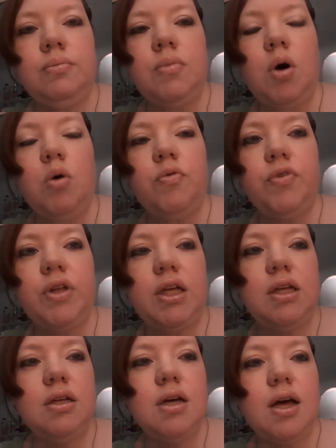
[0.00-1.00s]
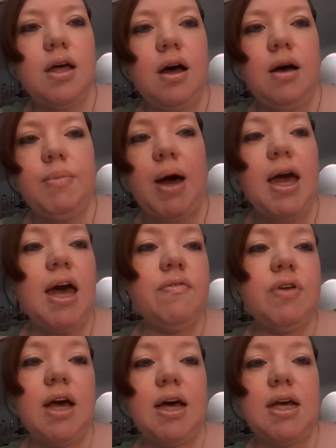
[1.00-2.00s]
hopefully. I
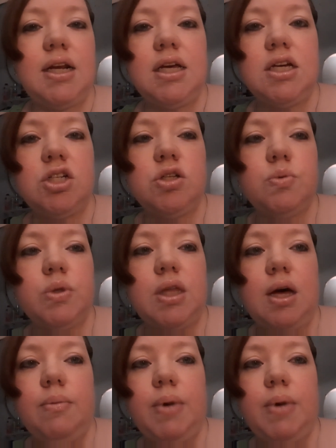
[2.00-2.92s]
haven't had any issues with them.